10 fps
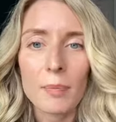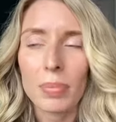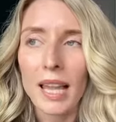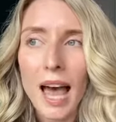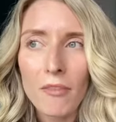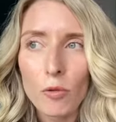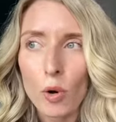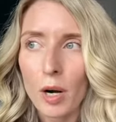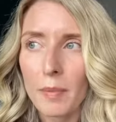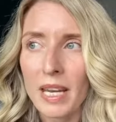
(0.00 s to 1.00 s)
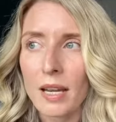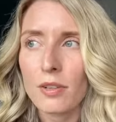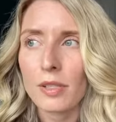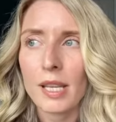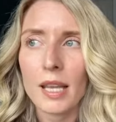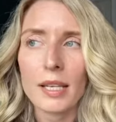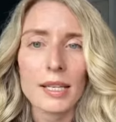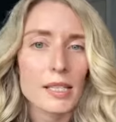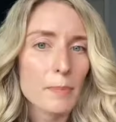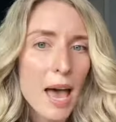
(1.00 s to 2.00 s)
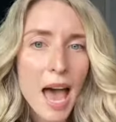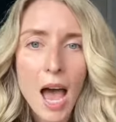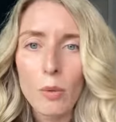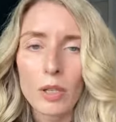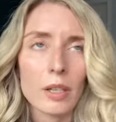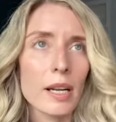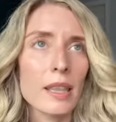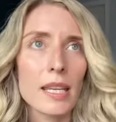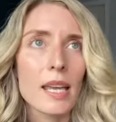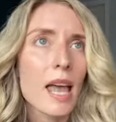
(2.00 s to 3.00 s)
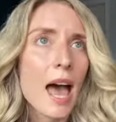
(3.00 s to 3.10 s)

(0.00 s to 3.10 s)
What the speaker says: platform and understanding its power and the